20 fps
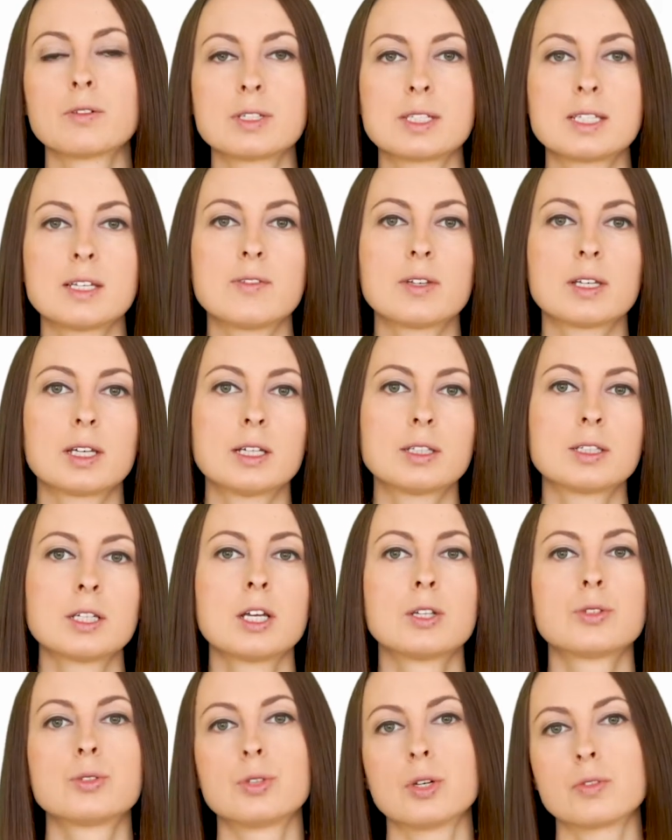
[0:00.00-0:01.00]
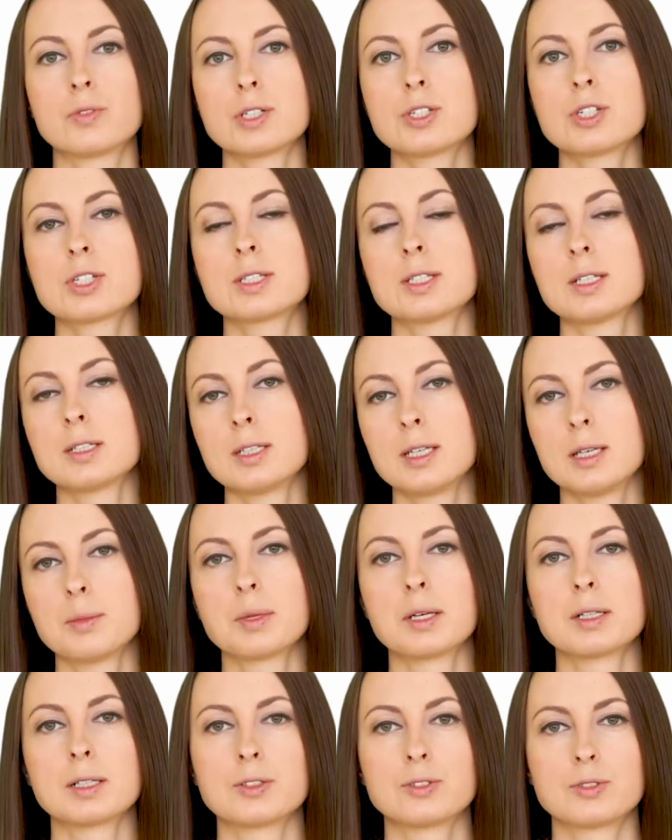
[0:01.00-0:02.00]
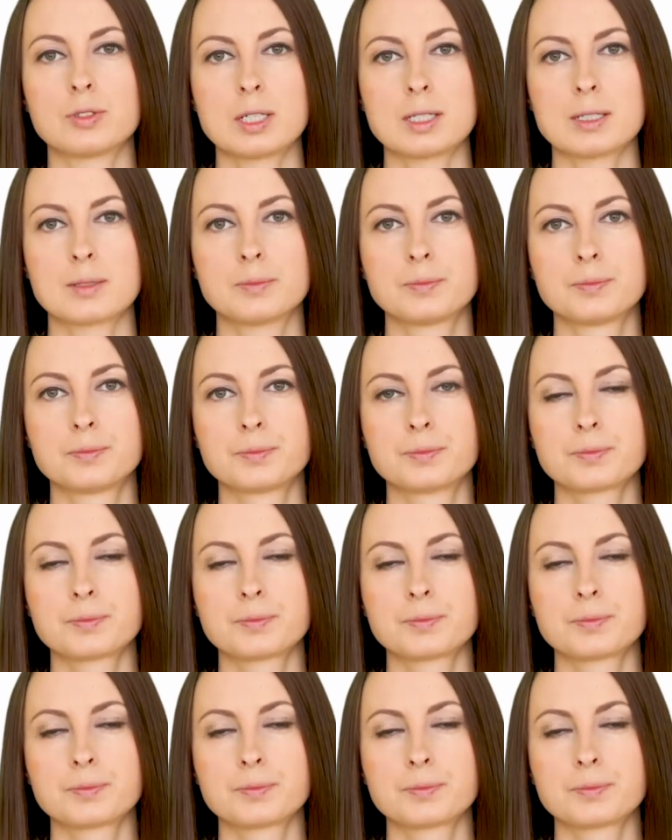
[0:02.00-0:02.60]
receiving it to your registered email address.